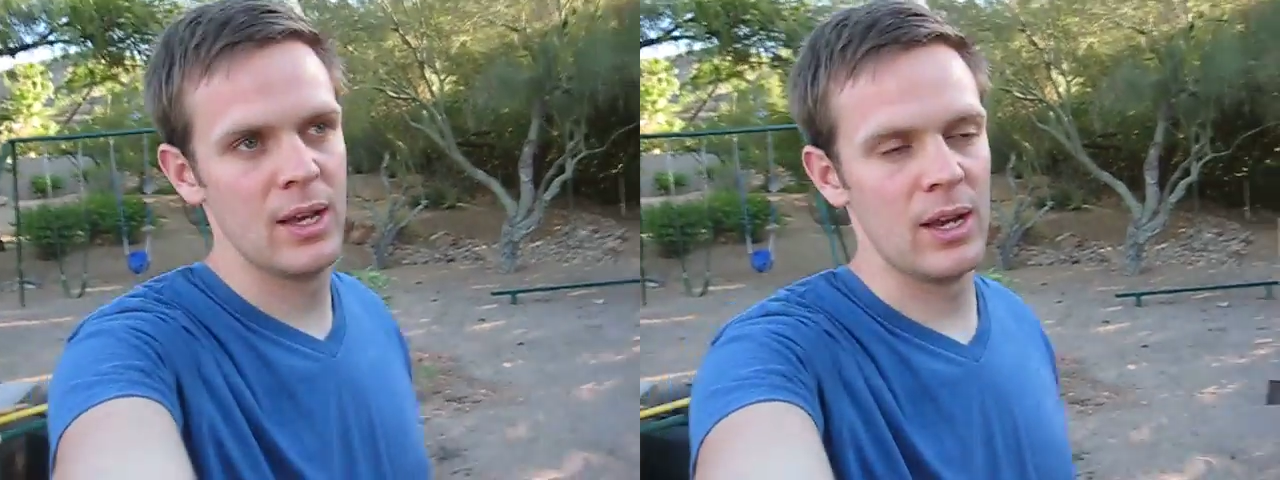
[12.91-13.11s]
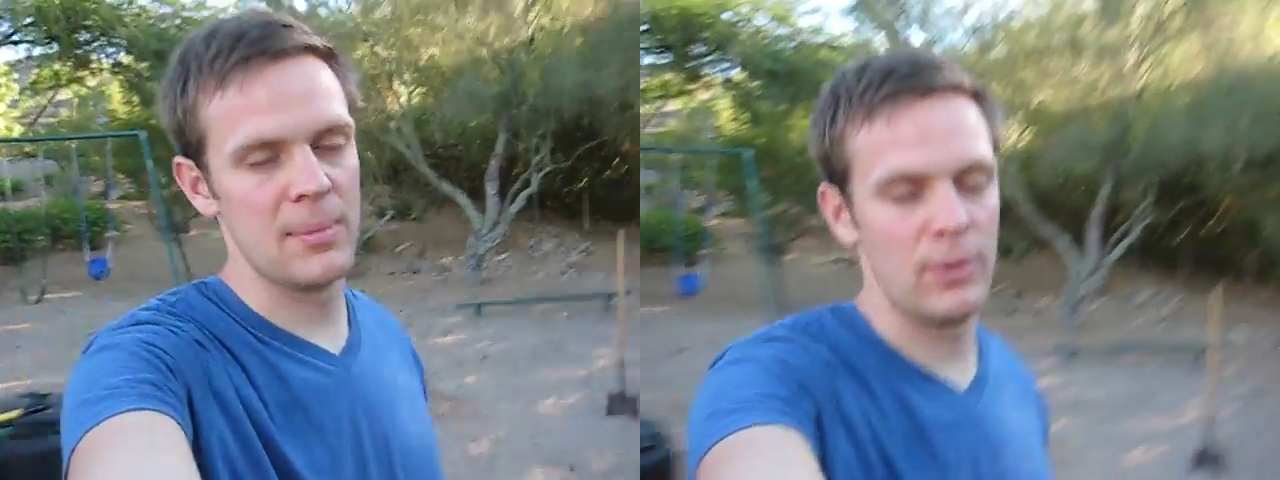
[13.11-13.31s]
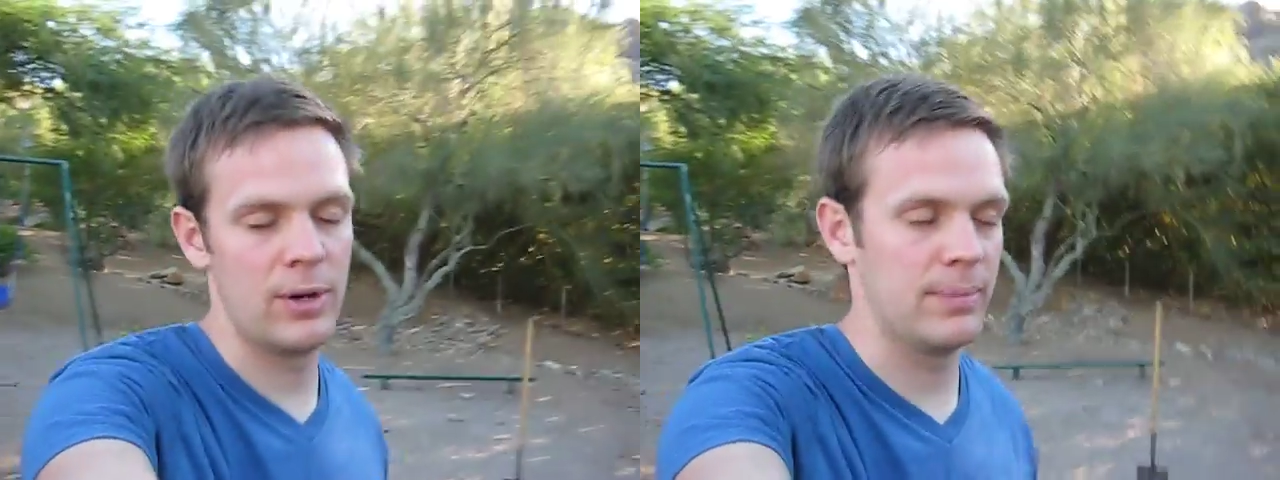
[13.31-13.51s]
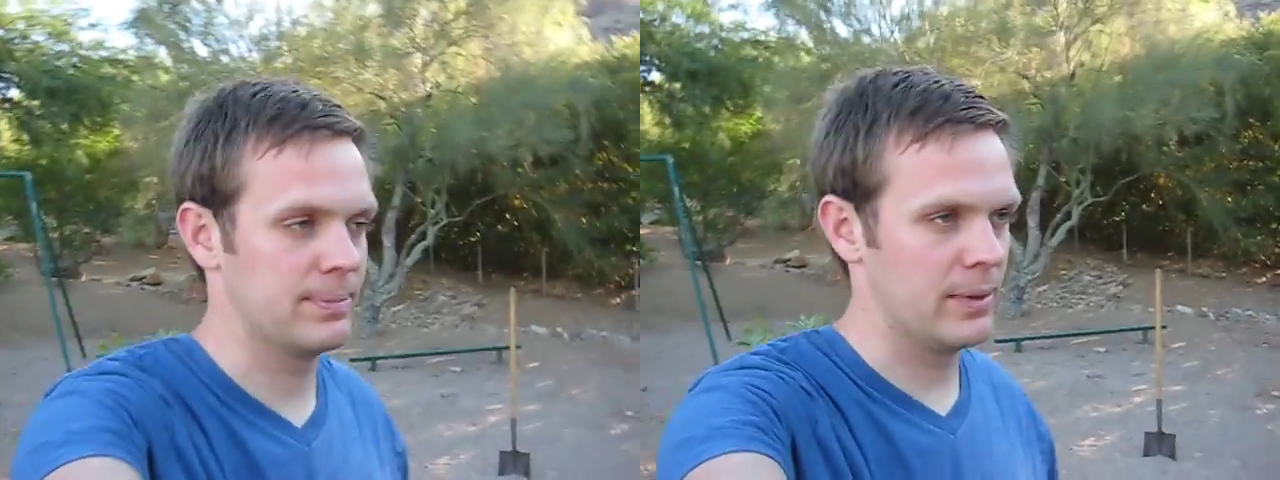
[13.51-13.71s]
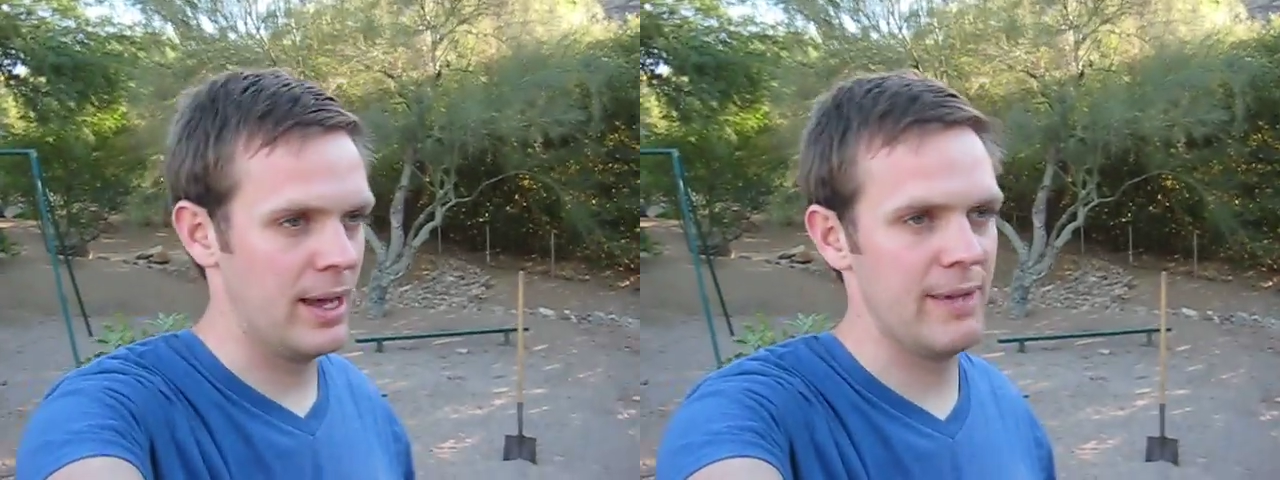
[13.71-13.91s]
or
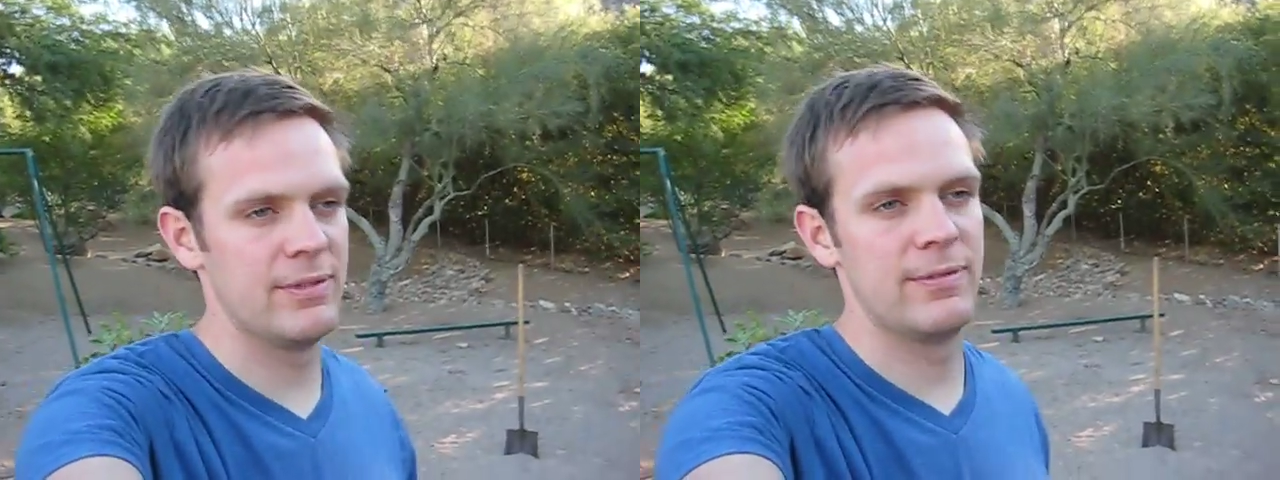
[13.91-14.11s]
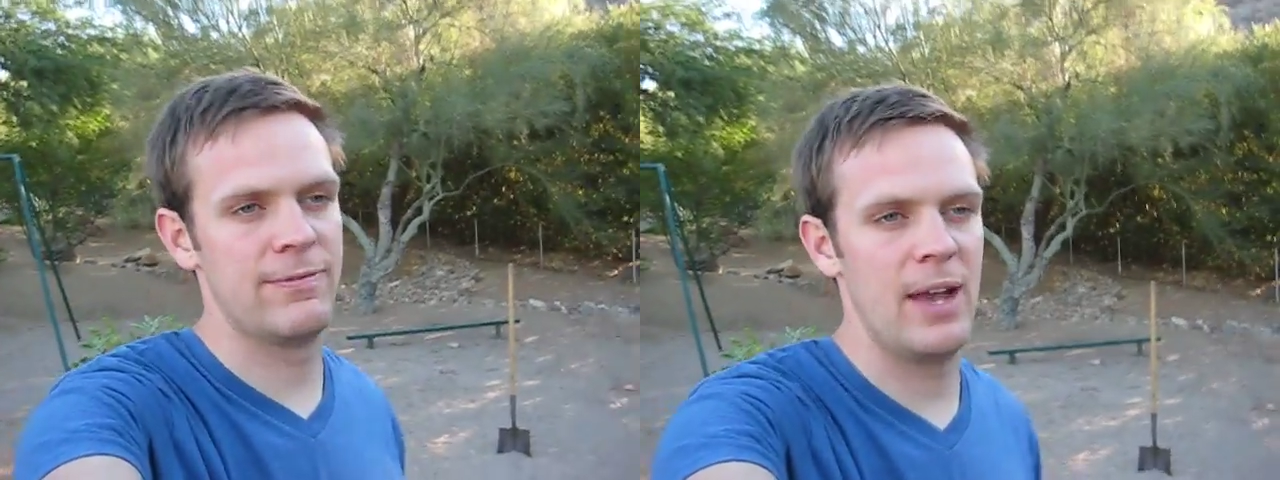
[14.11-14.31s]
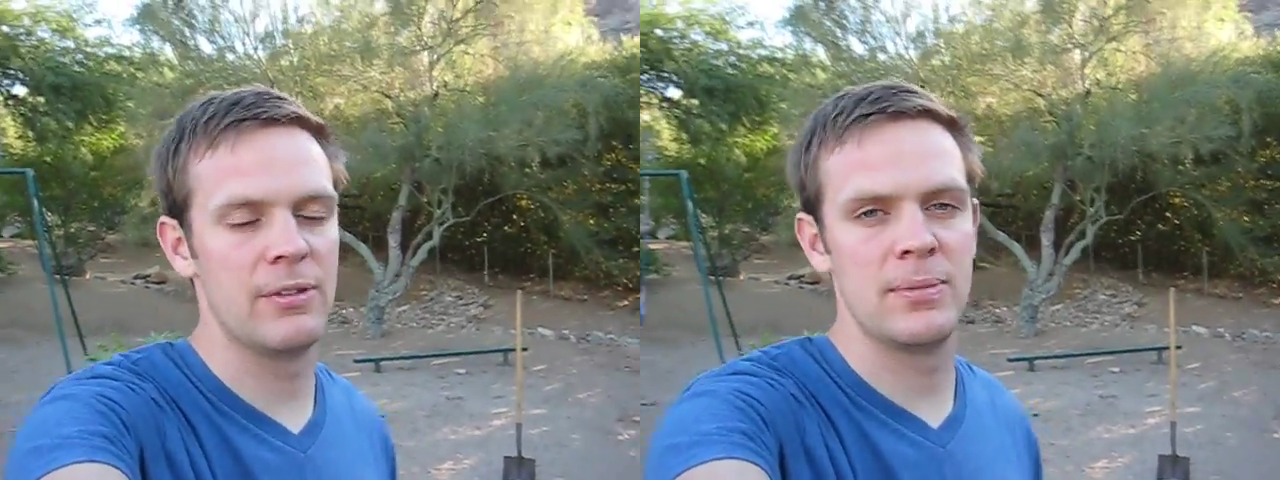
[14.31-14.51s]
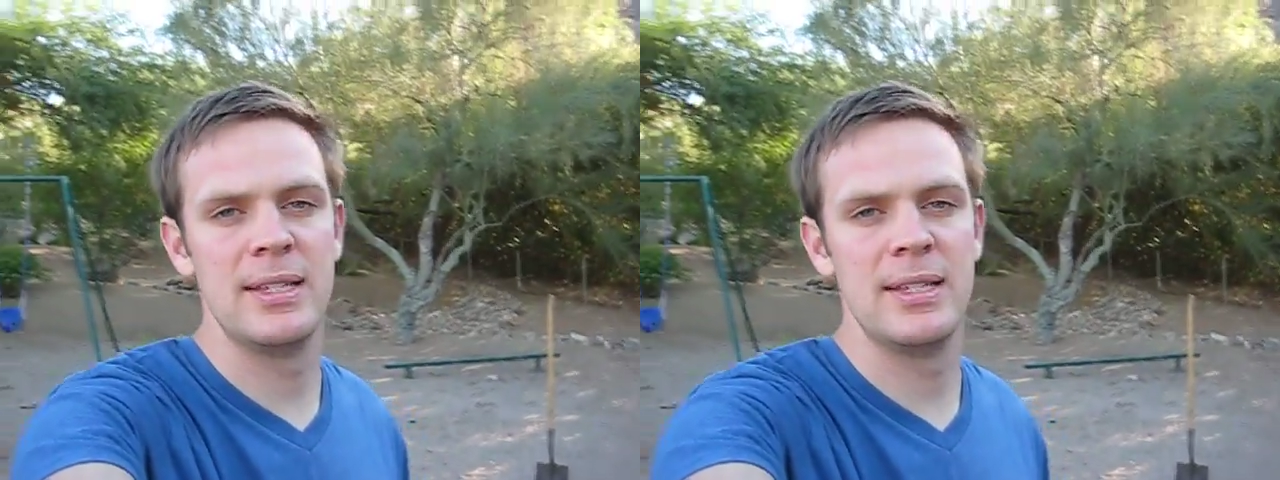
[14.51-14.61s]
I've found to be